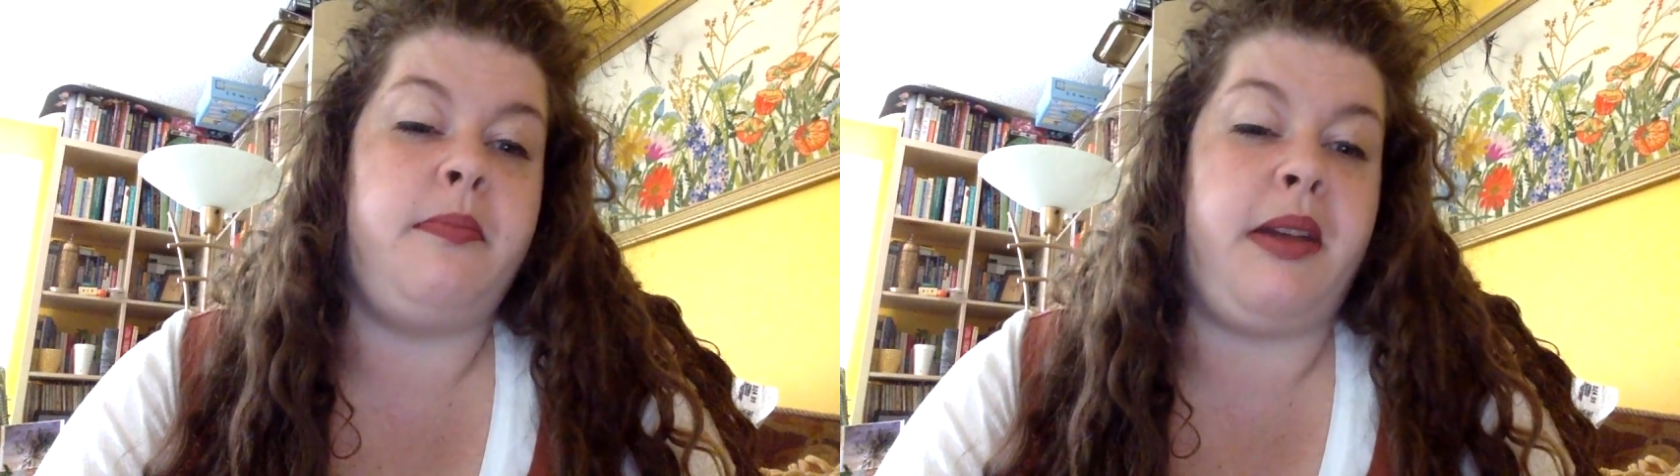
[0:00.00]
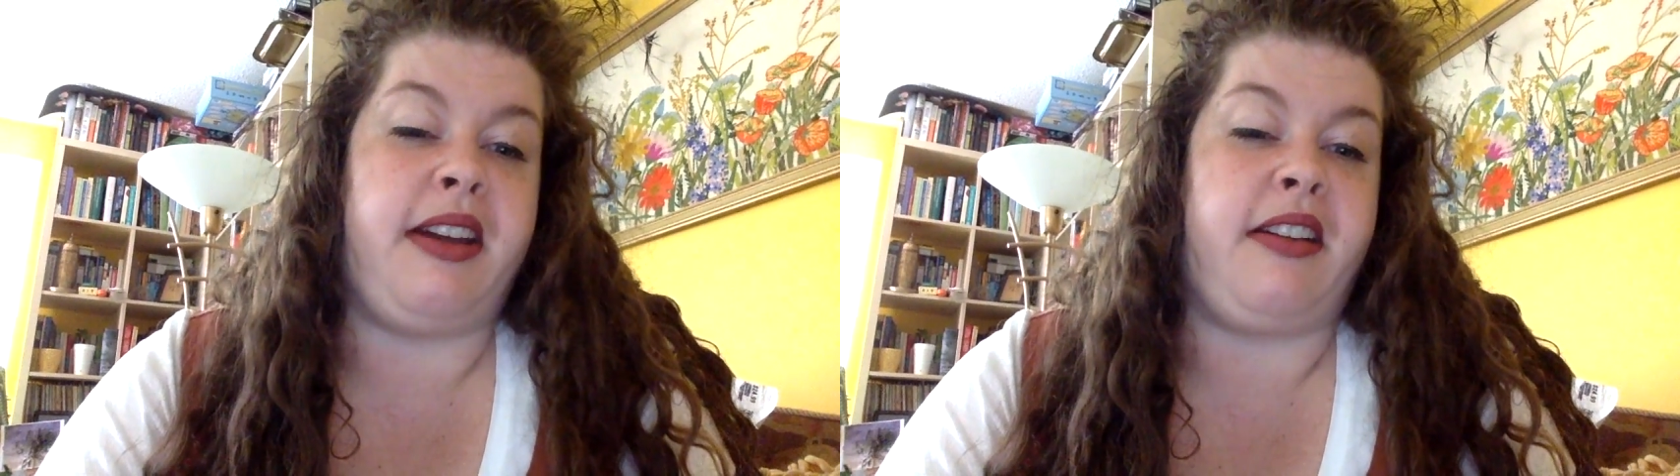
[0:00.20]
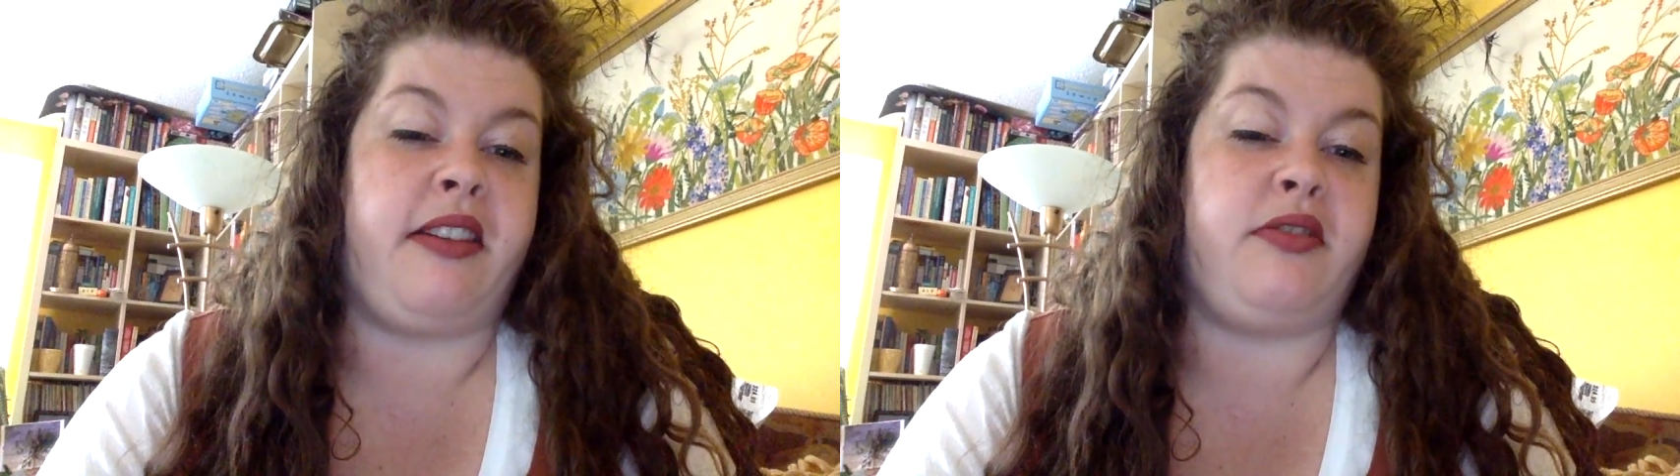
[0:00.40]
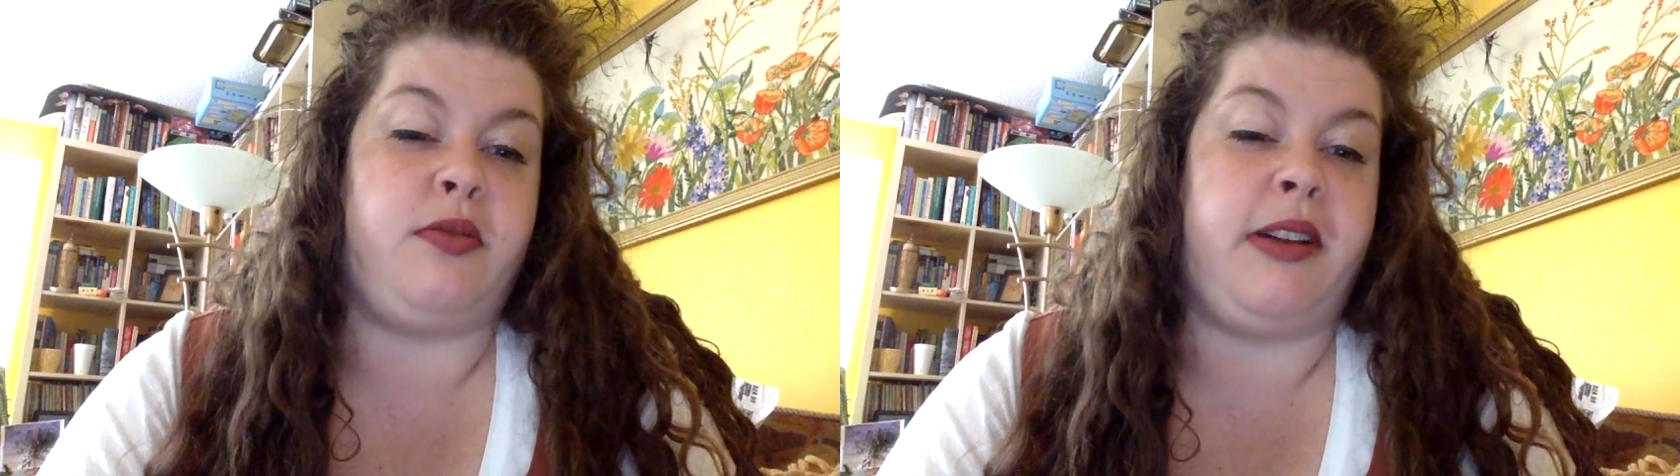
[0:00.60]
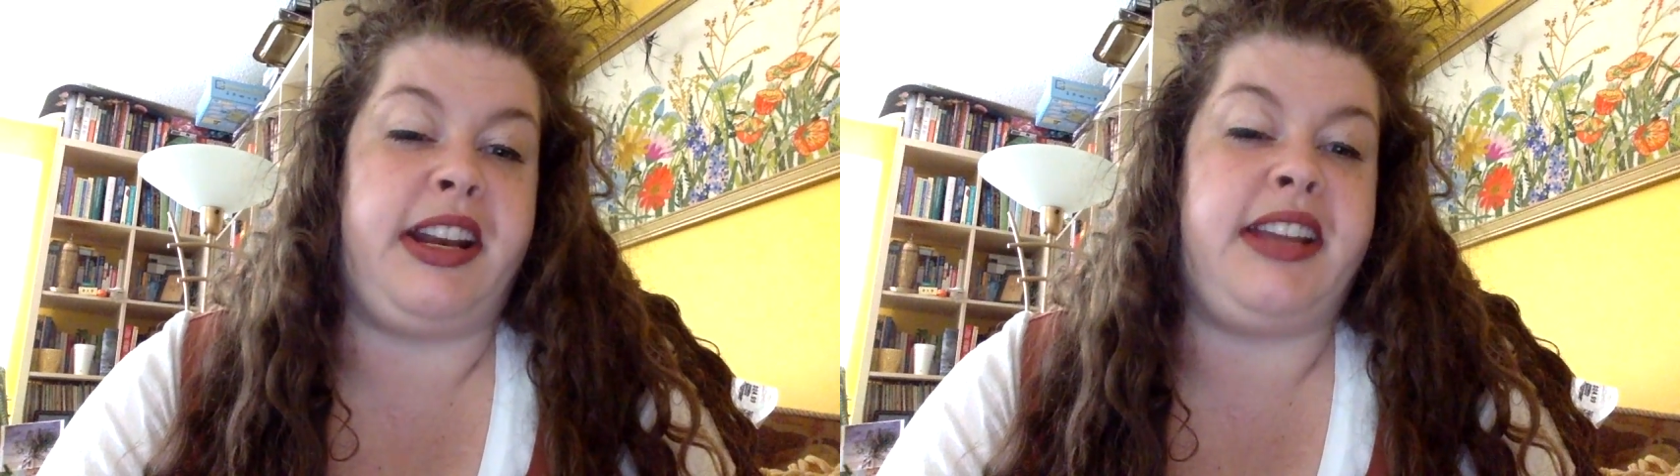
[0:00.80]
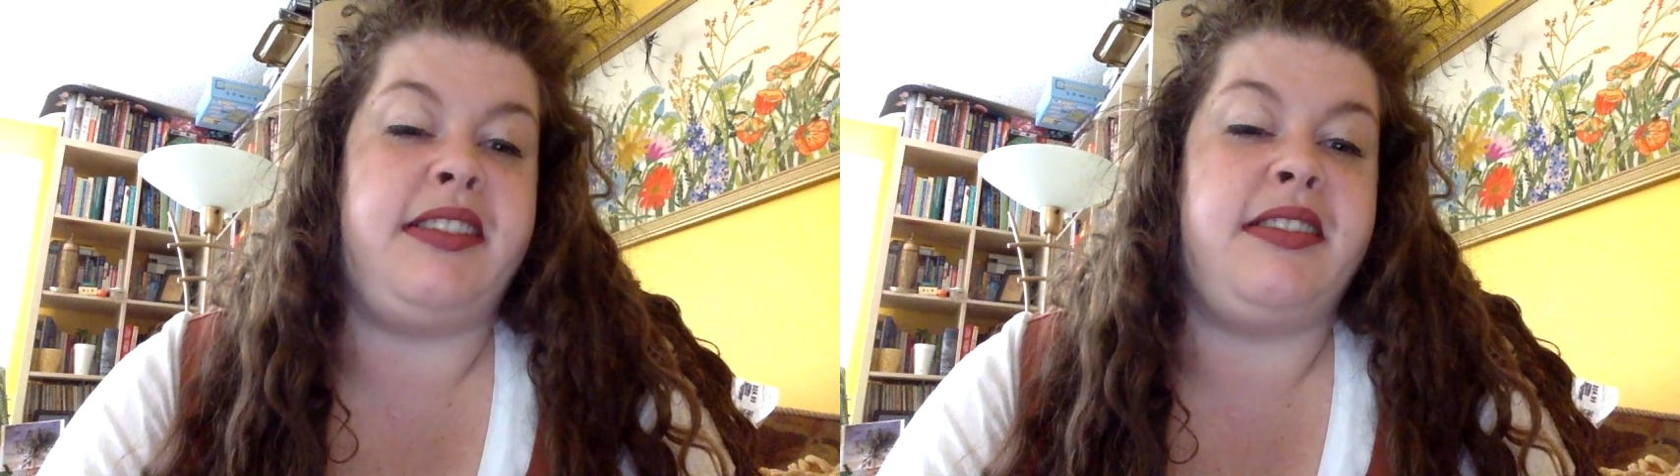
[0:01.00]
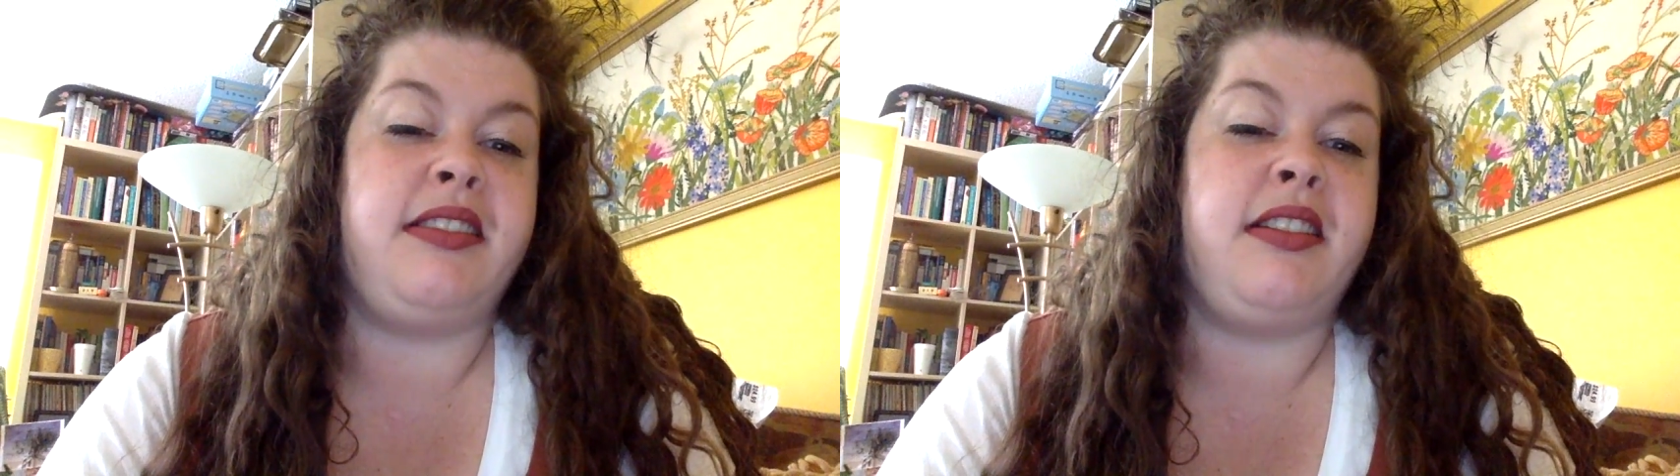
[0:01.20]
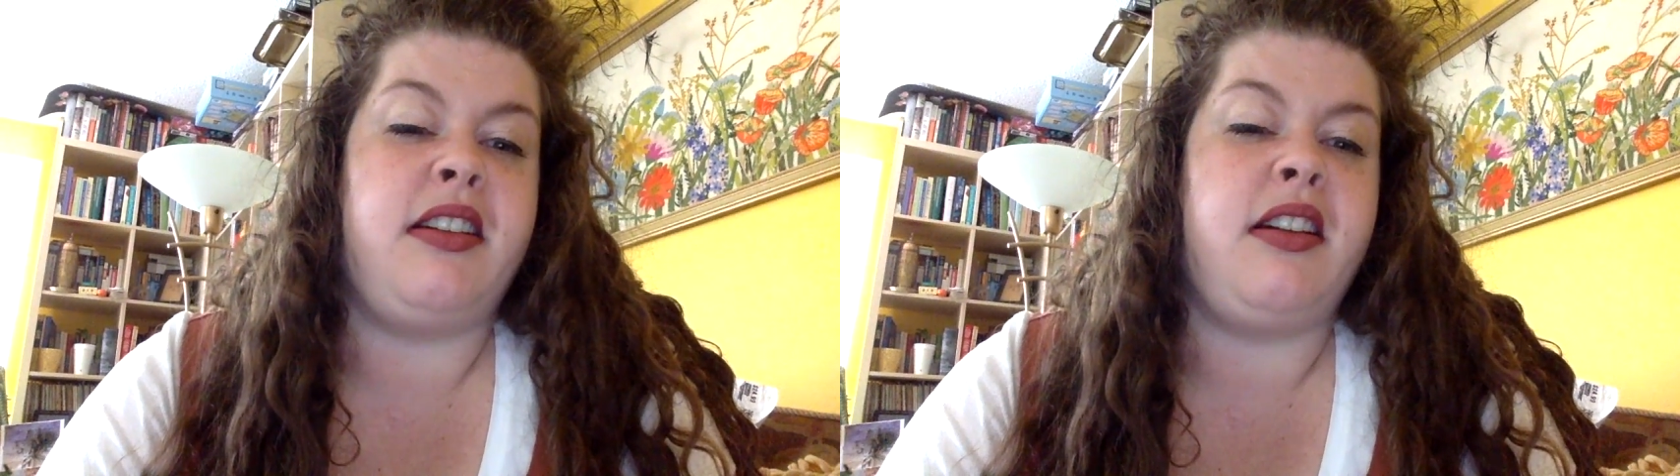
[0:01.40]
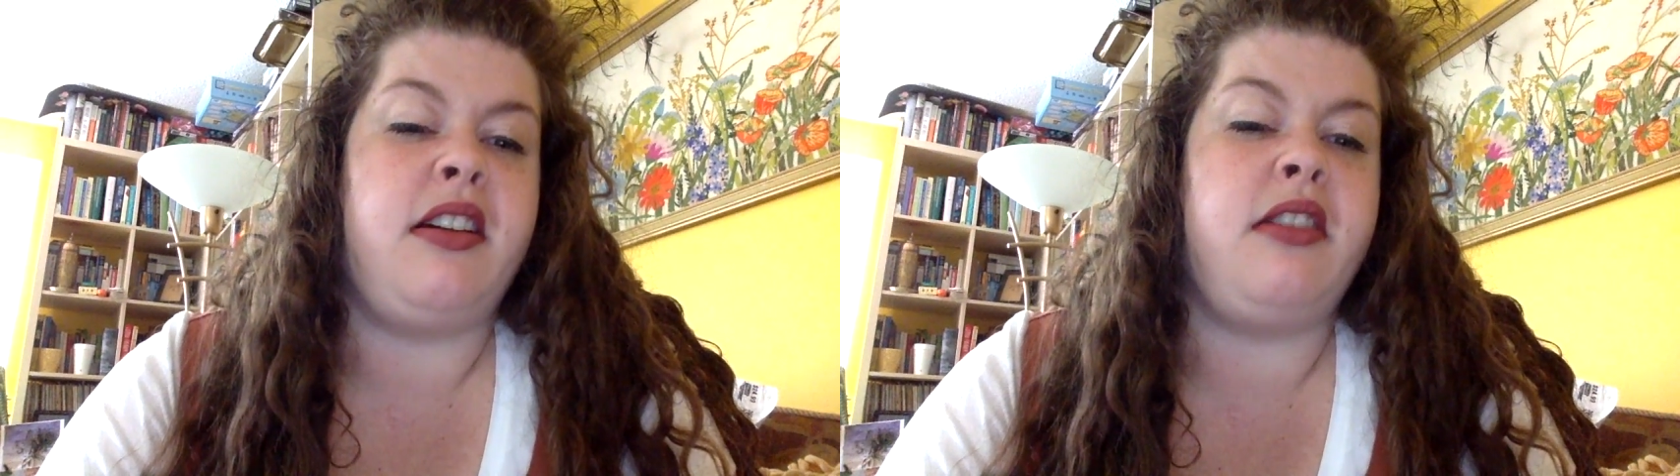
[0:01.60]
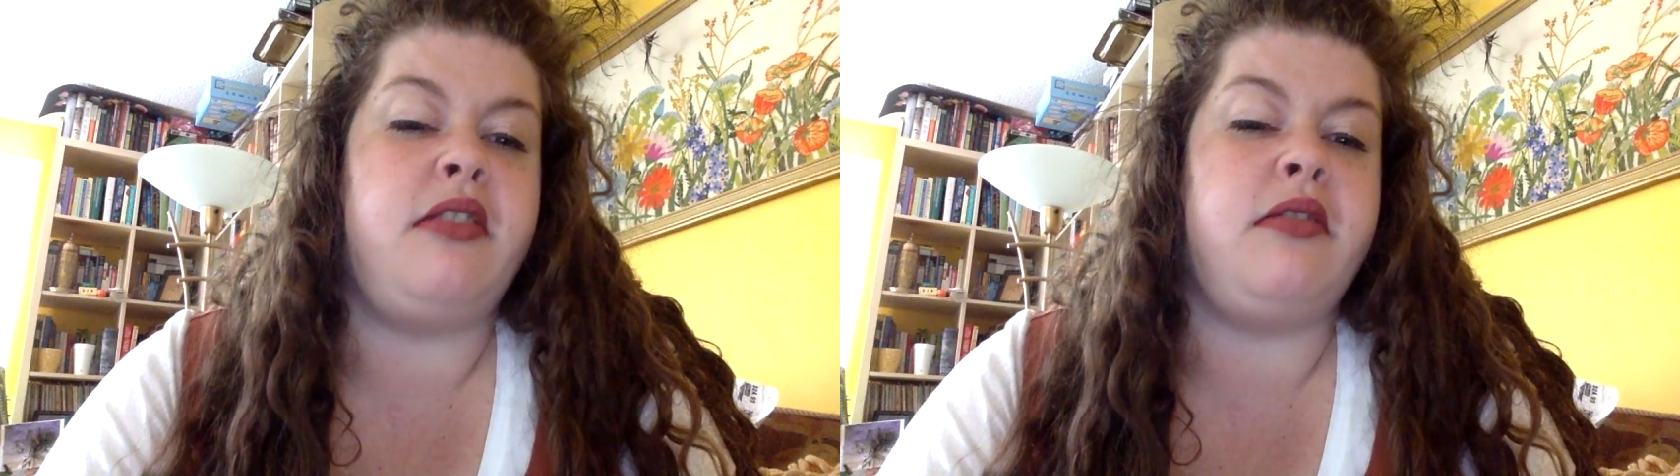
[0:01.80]
Paragraph 20.
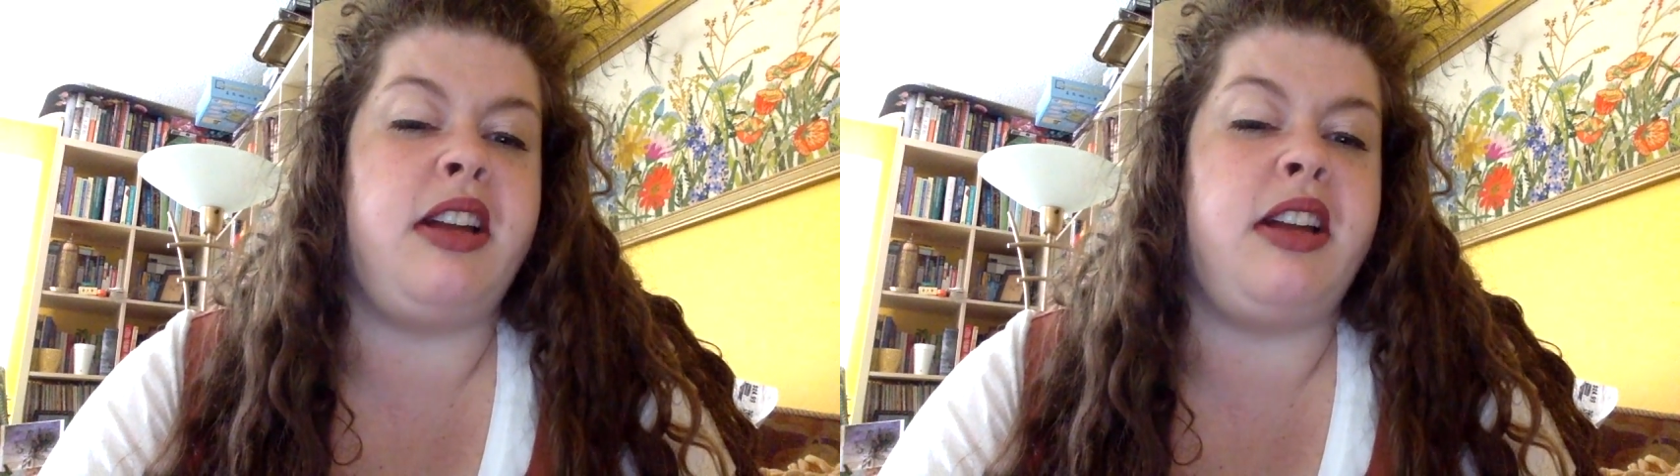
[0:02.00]
Who